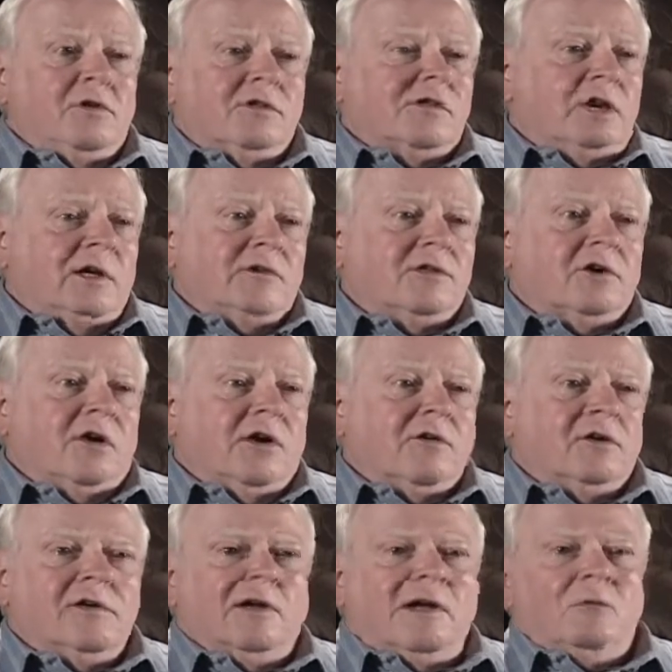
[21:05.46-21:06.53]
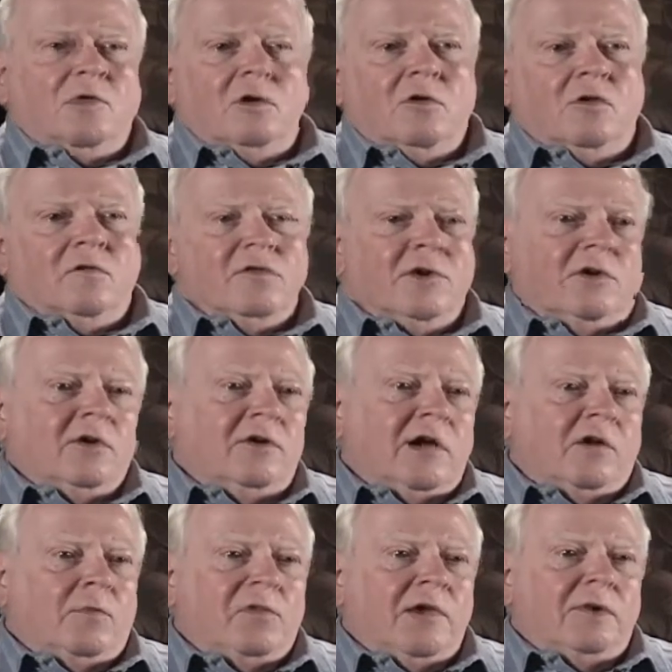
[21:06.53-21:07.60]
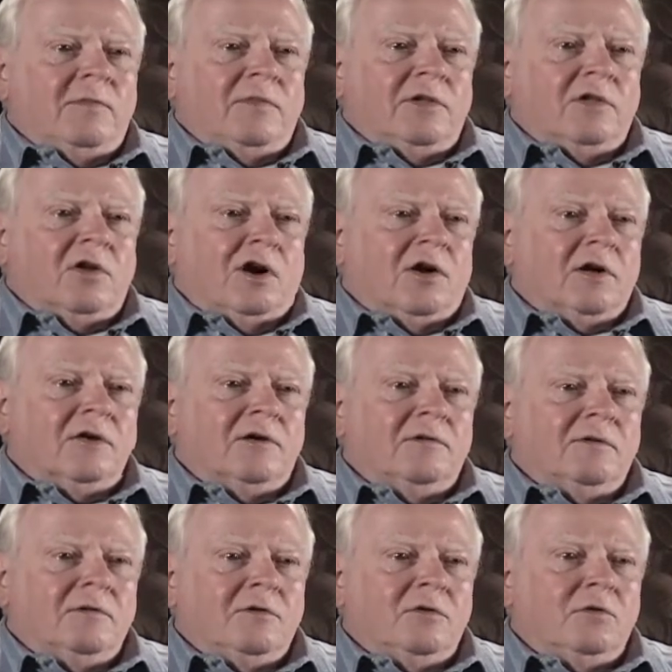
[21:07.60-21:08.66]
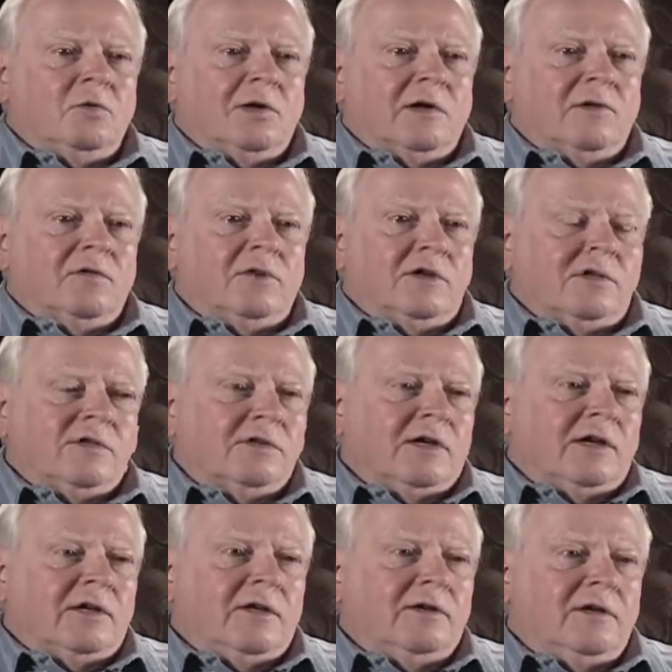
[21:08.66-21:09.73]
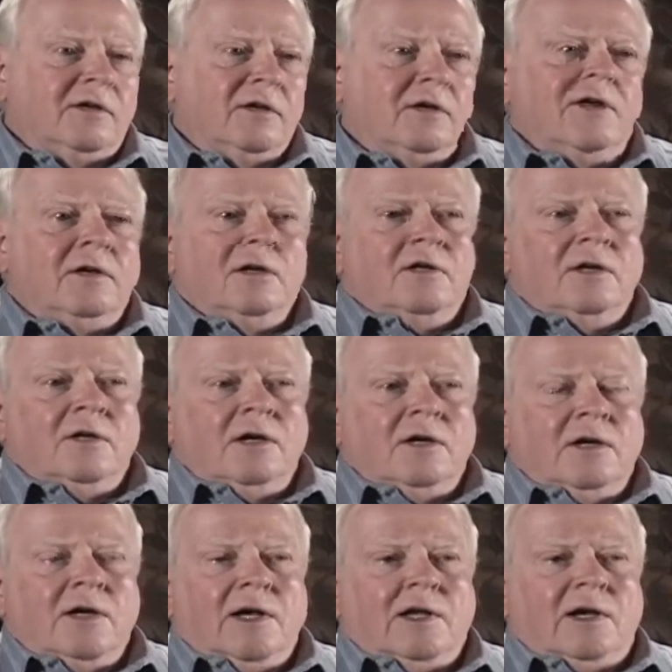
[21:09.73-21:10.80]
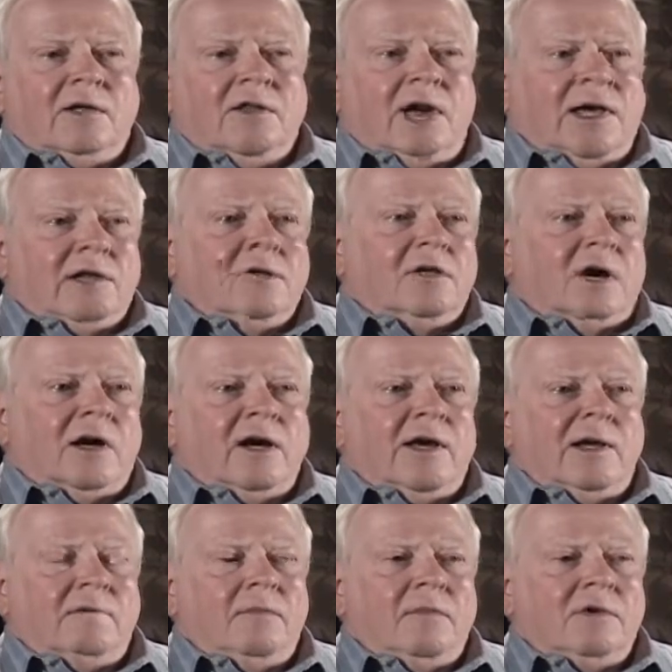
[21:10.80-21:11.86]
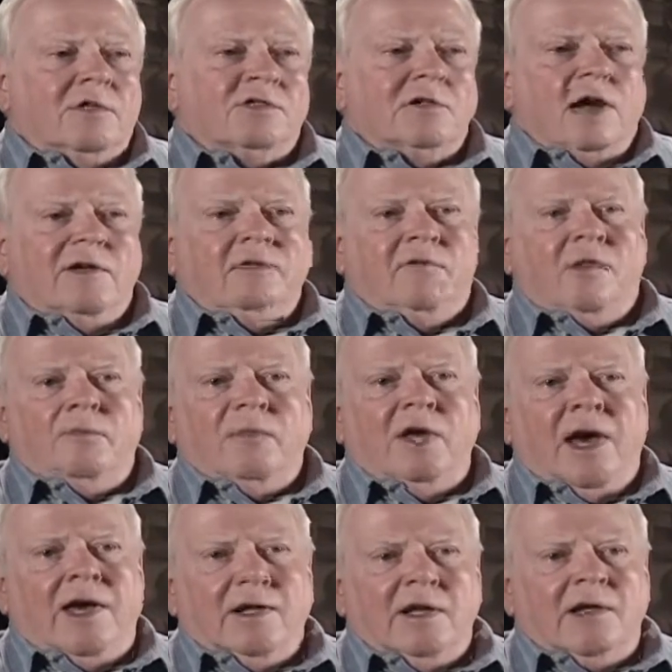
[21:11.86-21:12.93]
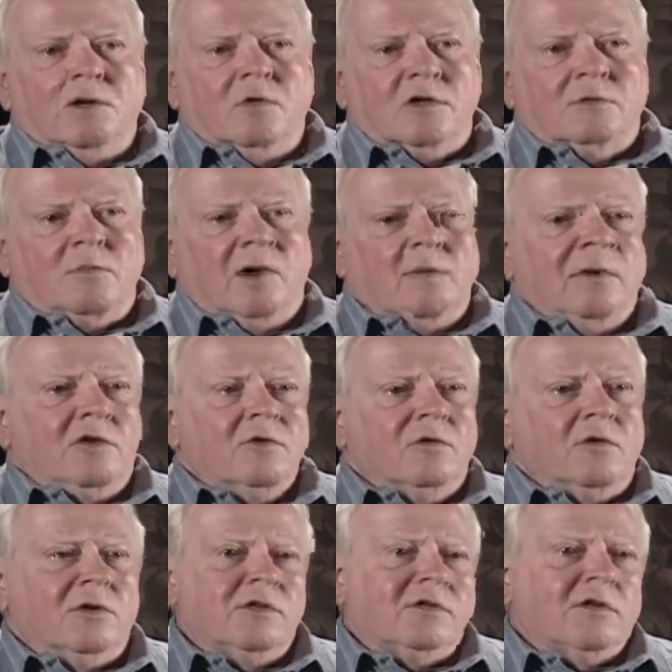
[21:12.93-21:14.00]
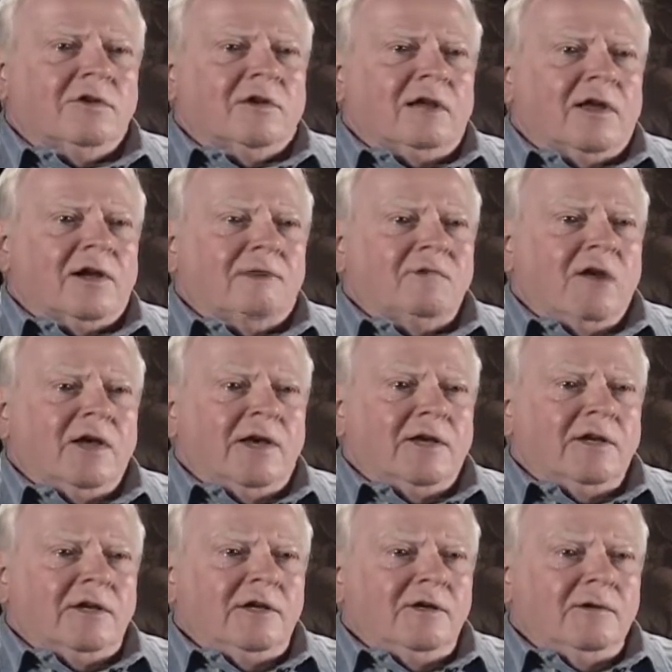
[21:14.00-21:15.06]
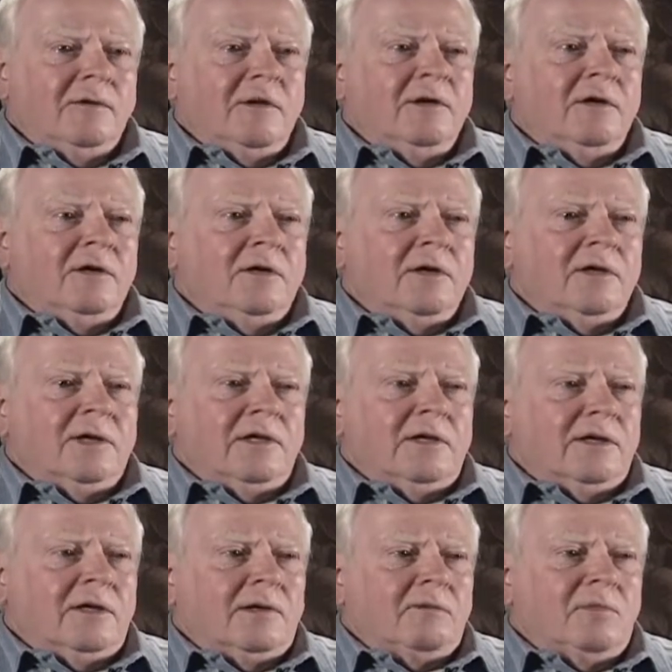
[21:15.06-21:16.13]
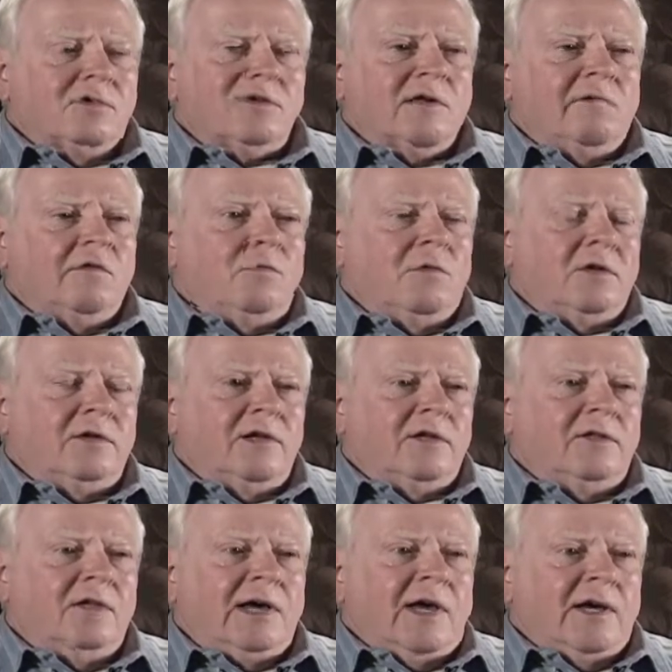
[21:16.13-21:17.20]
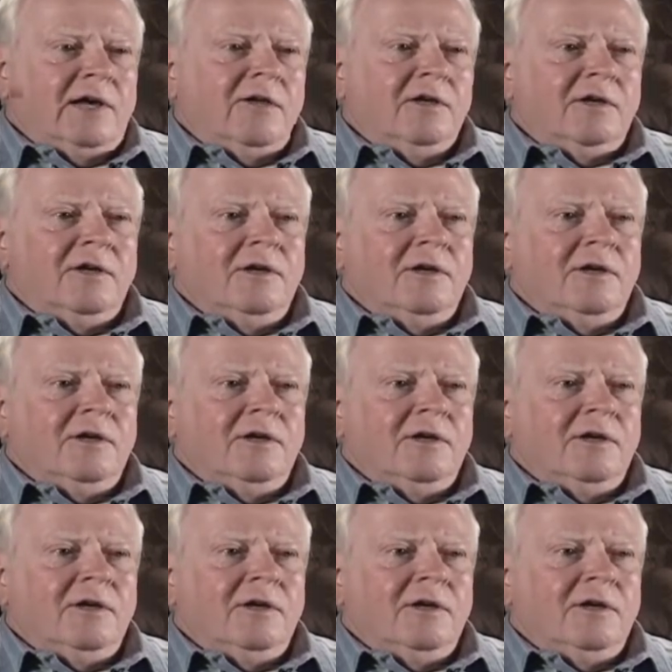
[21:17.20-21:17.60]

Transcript: good-sized garden. I would go over there and help them in the garden, do whatever they said. And at that time, aside from canning, which my mother always did a lot of canning, and uh, most everyone did that,